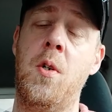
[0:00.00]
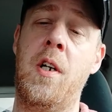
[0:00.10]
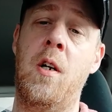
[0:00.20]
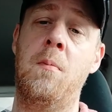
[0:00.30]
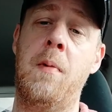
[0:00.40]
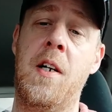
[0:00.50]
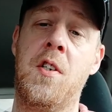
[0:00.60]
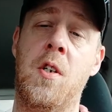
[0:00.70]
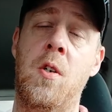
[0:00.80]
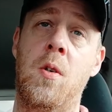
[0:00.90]
here in
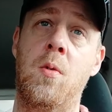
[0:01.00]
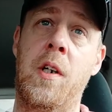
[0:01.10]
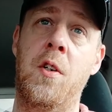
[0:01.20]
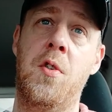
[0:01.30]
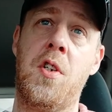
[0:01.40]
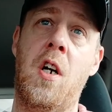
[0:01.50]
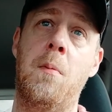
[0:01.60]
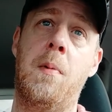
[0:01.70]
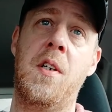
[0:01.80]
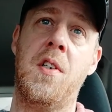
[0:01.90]
Mexico, when you start a
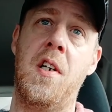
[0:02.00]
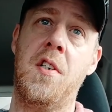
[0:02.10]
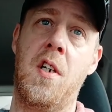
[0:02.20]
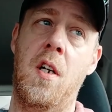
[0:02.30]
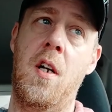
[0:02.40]
business,